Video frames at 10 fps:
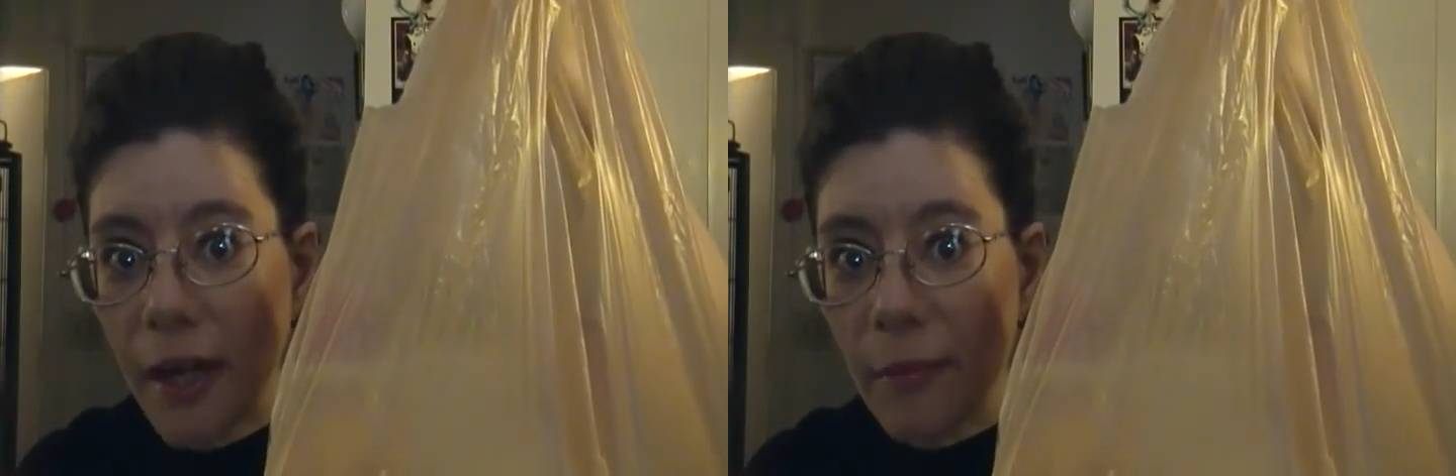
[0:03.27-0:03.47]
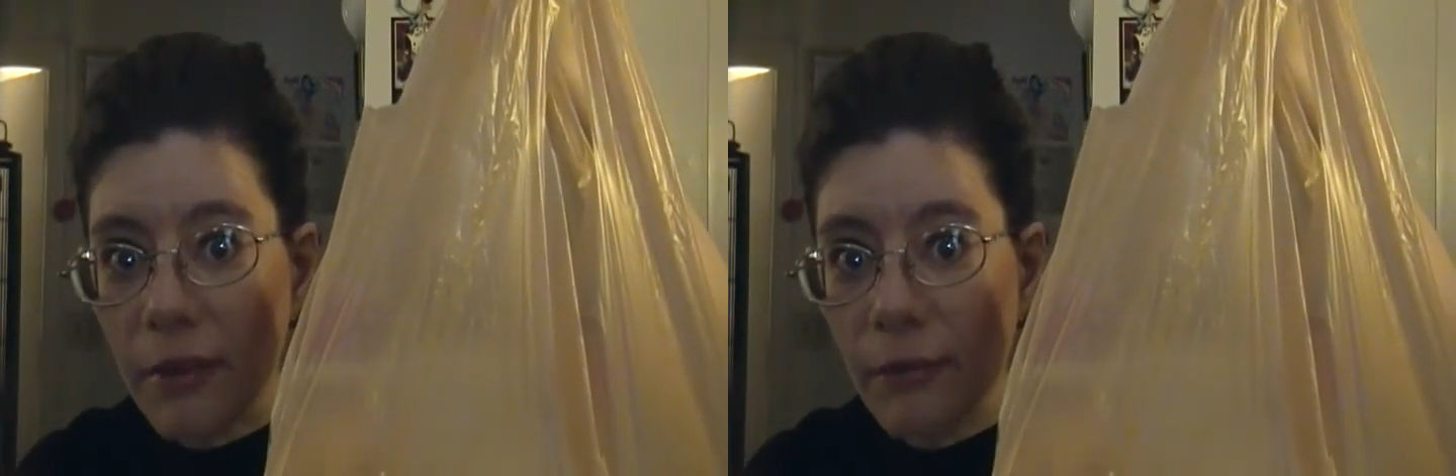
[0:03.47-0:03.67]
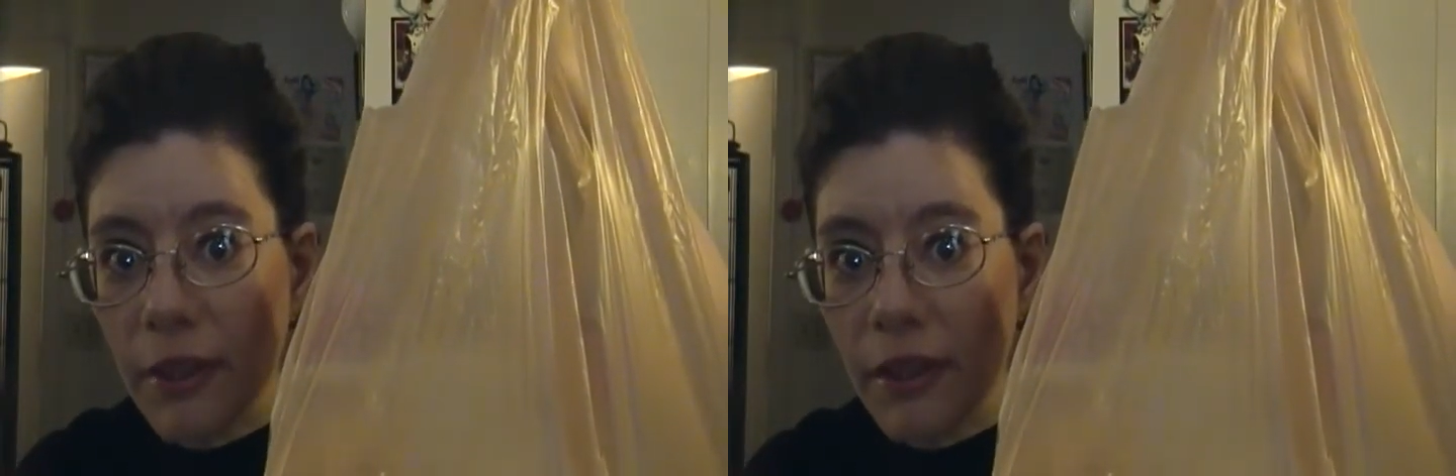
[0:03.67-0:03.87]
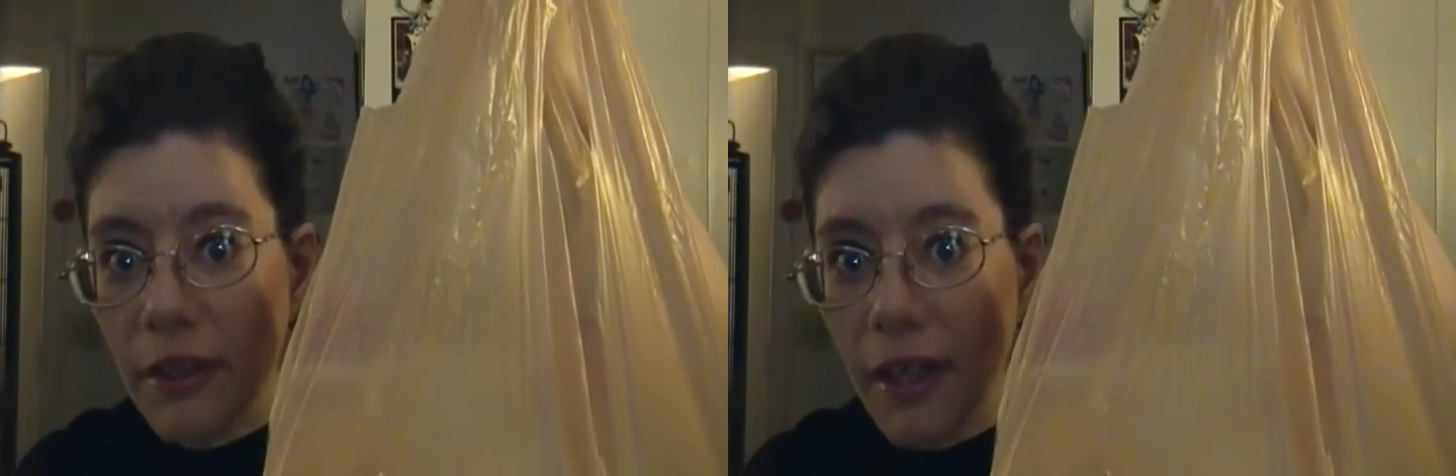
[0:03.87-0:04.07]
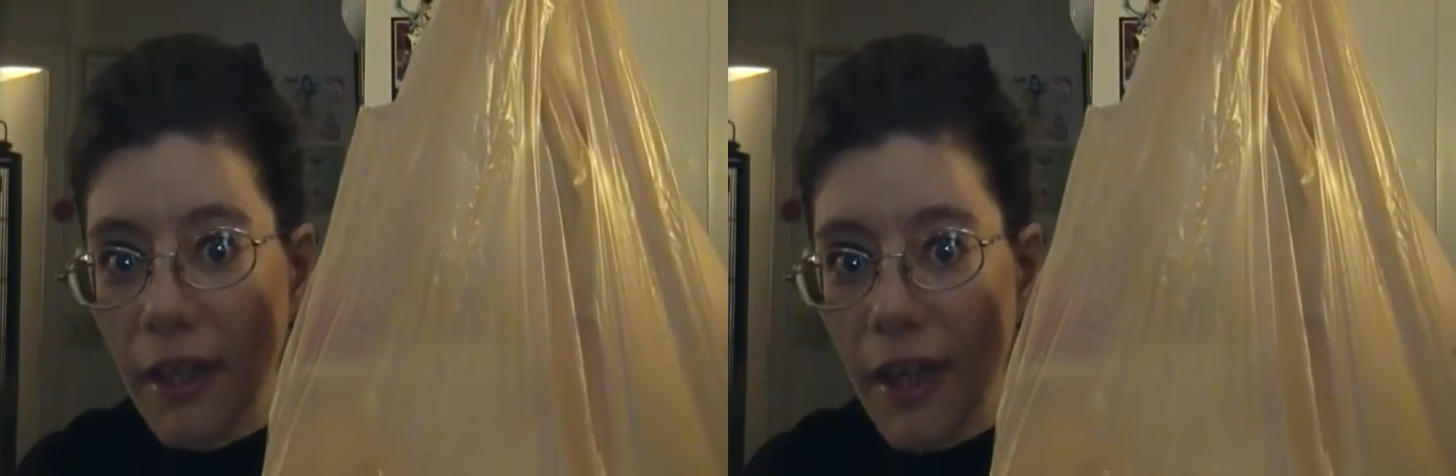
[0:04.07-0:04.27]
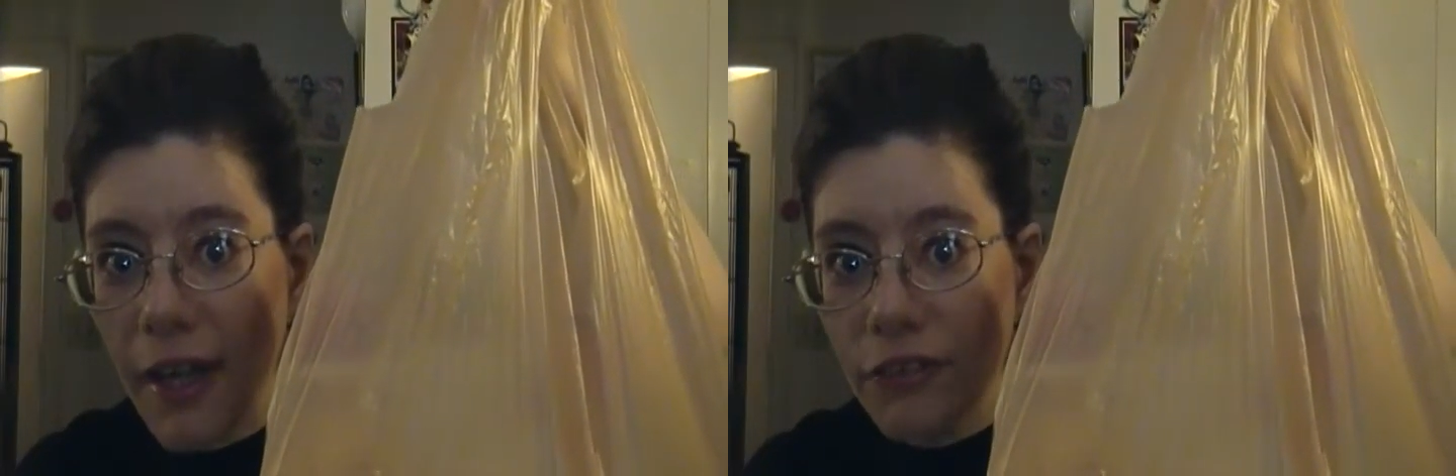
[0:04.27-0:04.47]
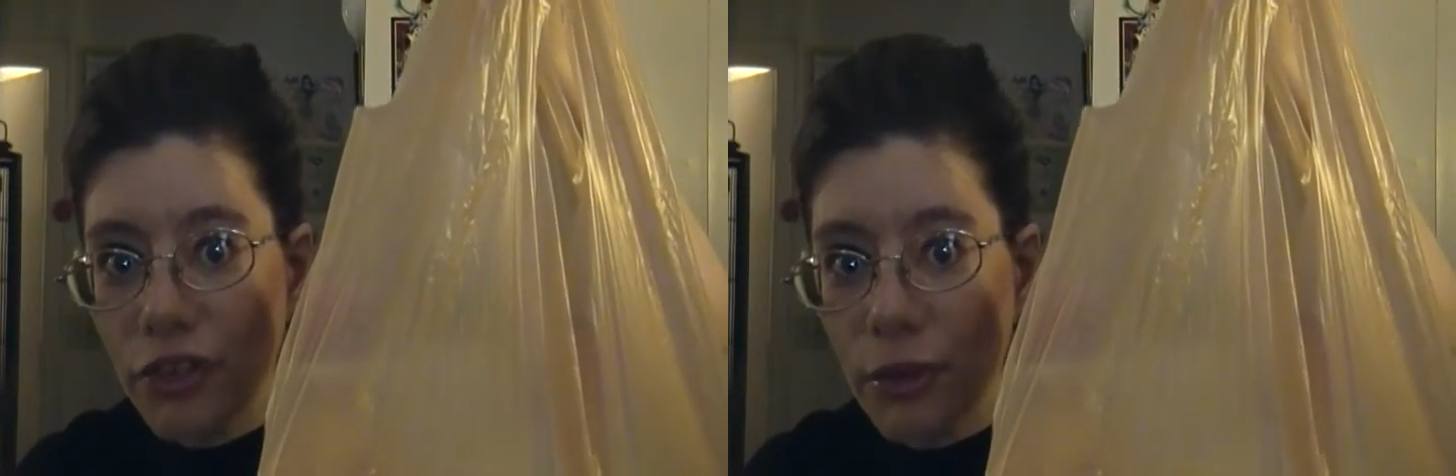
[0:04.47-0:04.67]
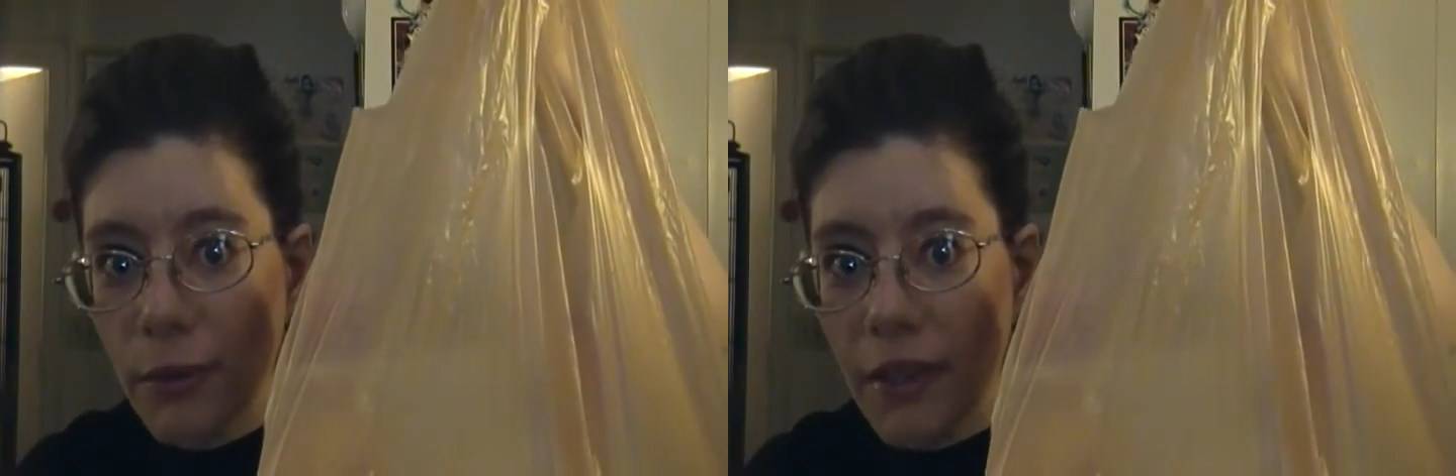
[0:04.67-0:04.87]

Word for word: coming with at you